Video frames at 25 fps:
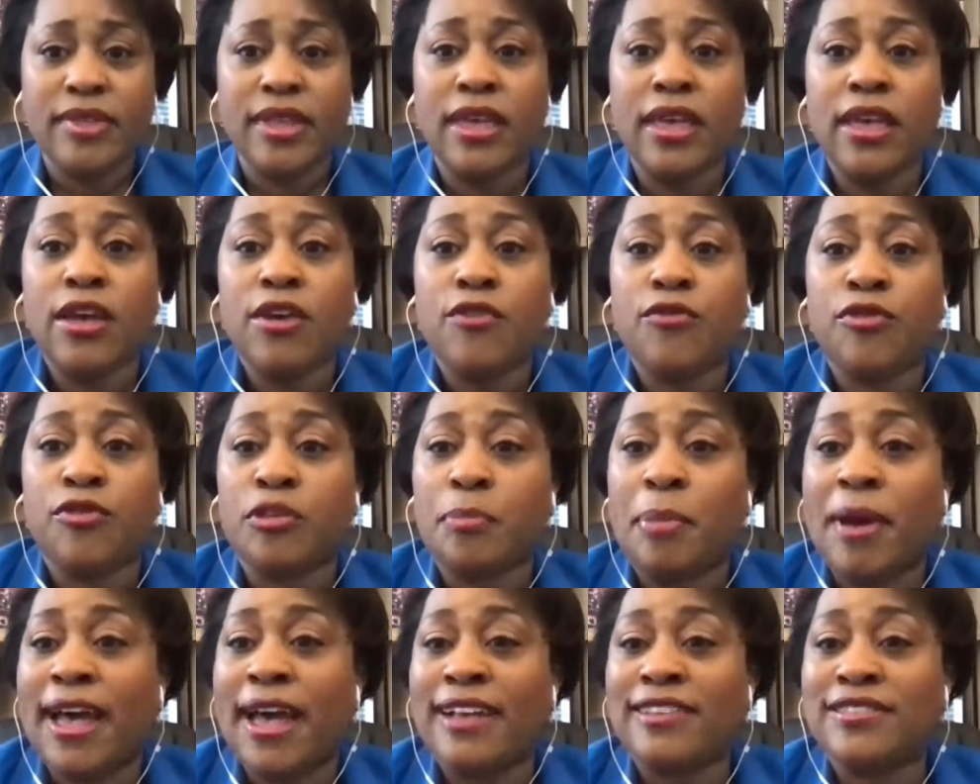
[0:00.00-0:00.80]
For the
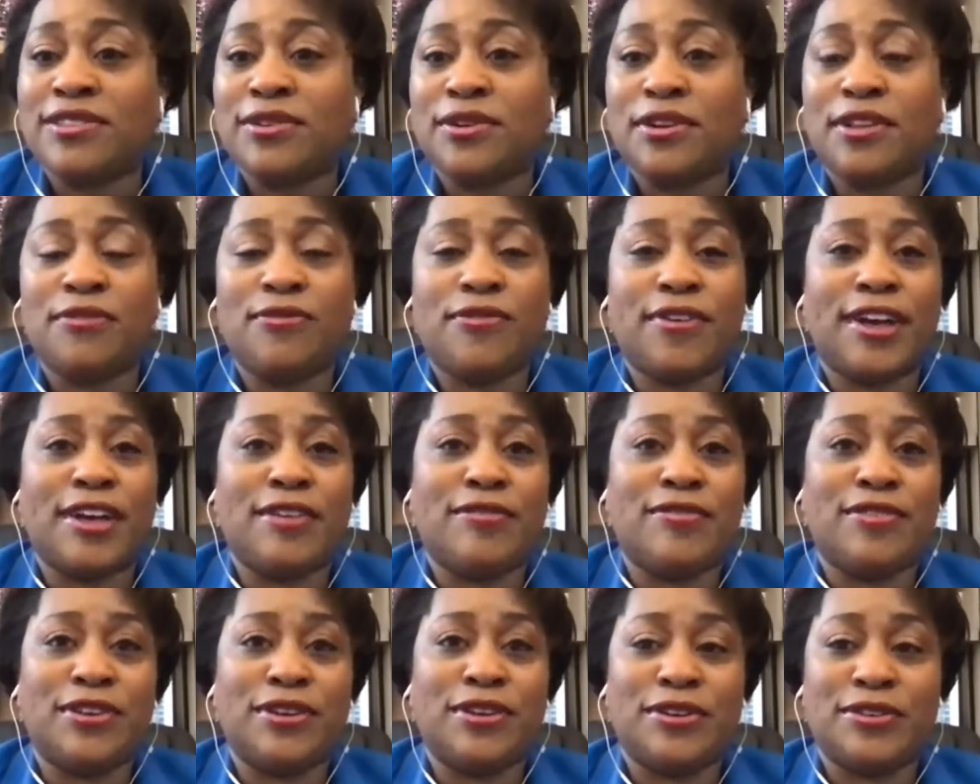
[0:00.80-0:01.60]
past 35
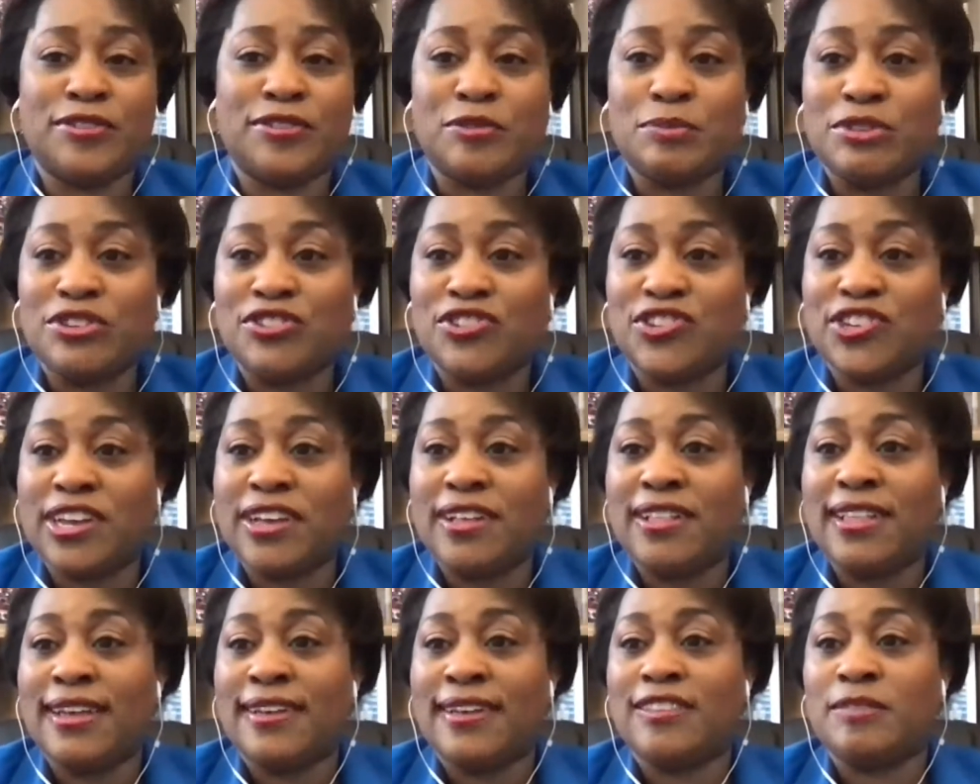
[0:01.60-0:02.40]
years, Michelle
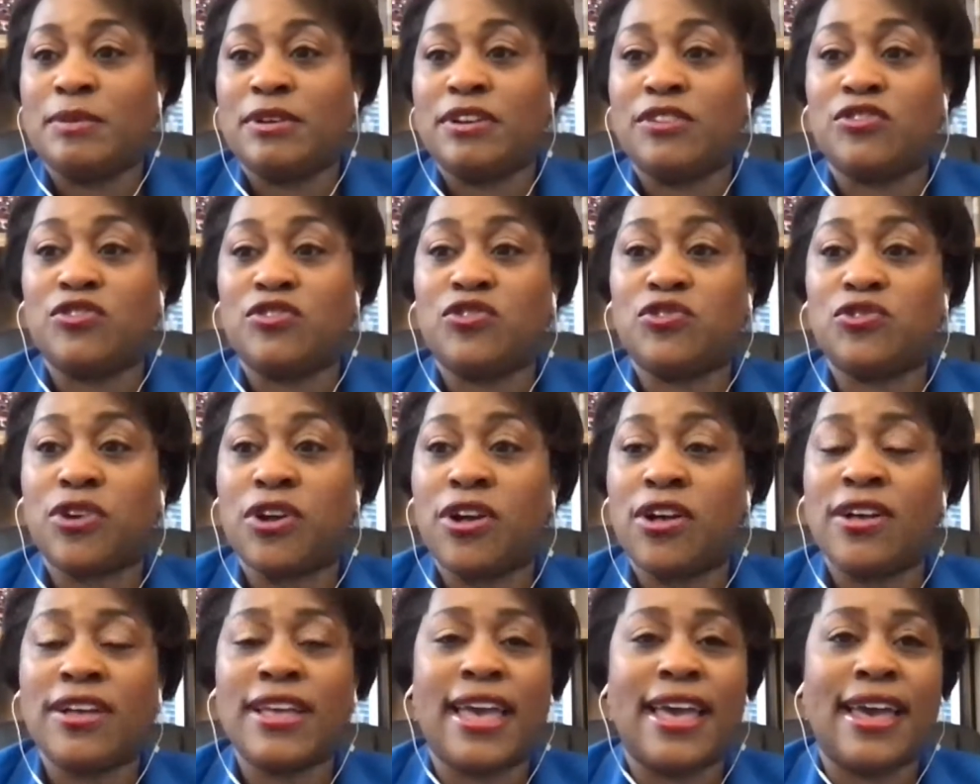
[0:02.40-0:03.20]
has been a strong
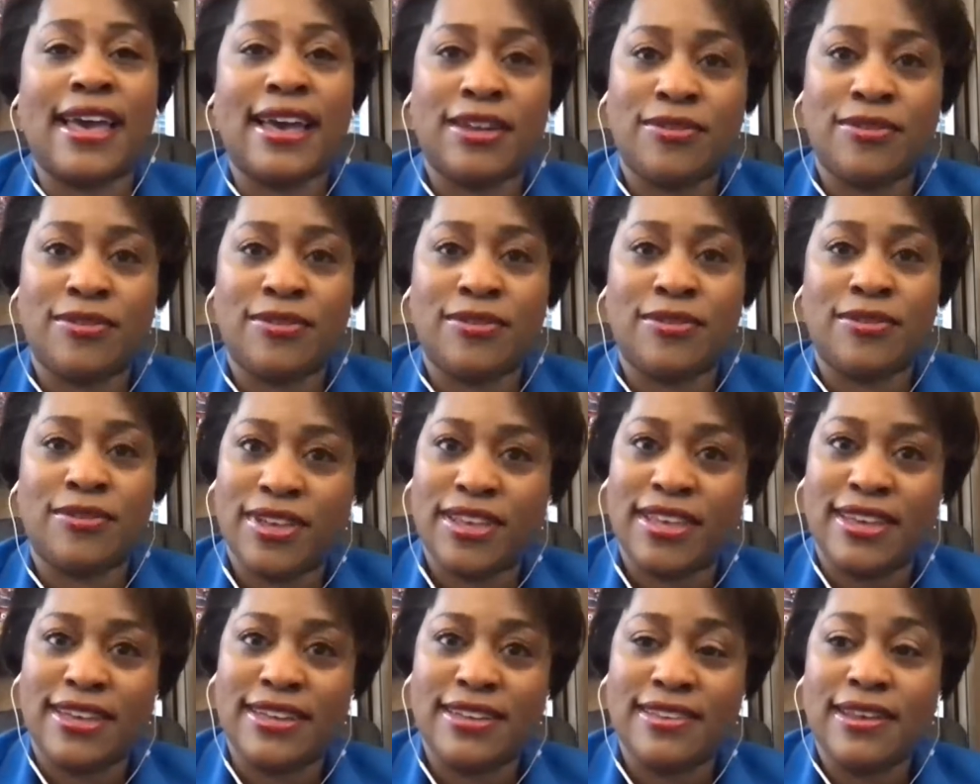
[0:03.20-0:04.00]
advocate
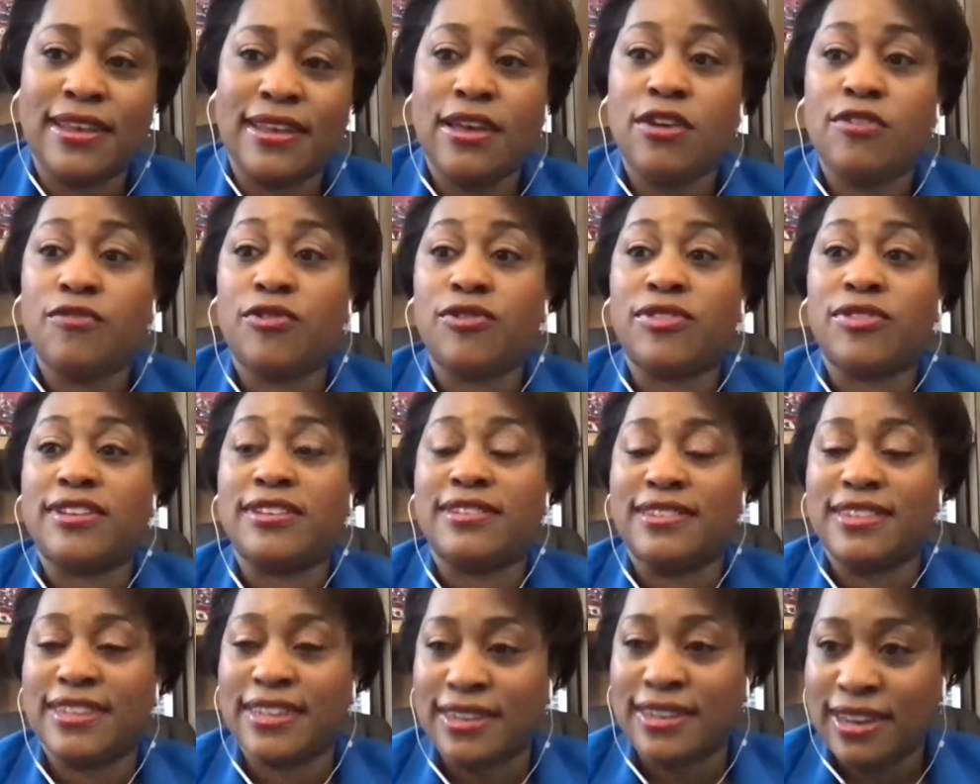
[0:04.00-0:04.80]
for the
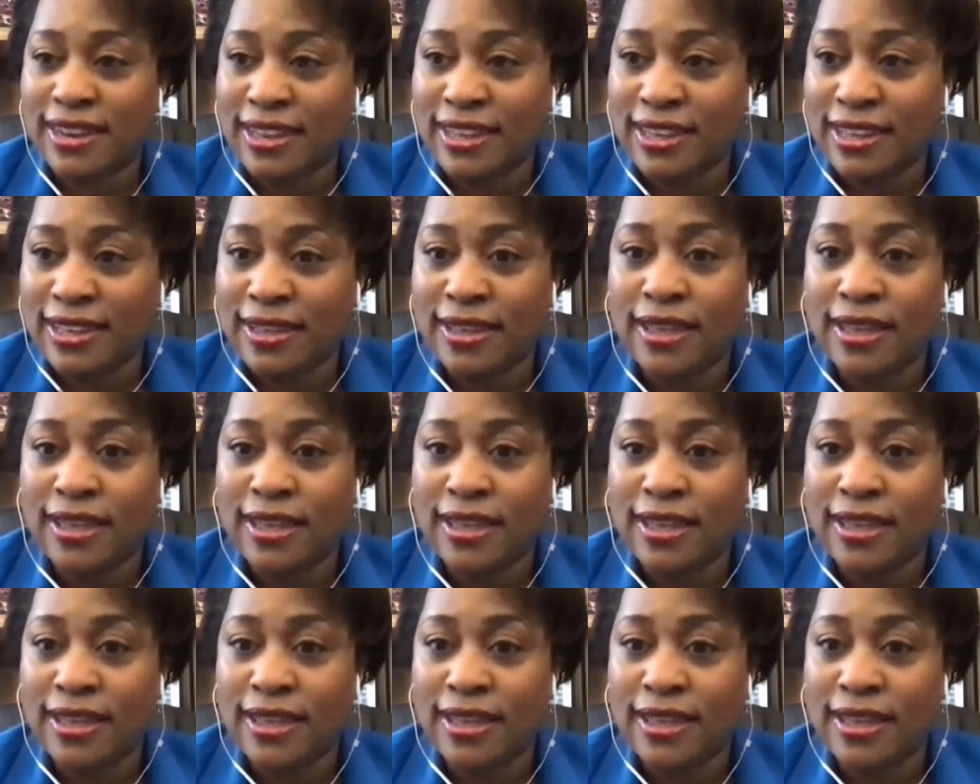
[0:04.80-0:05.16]
dignity,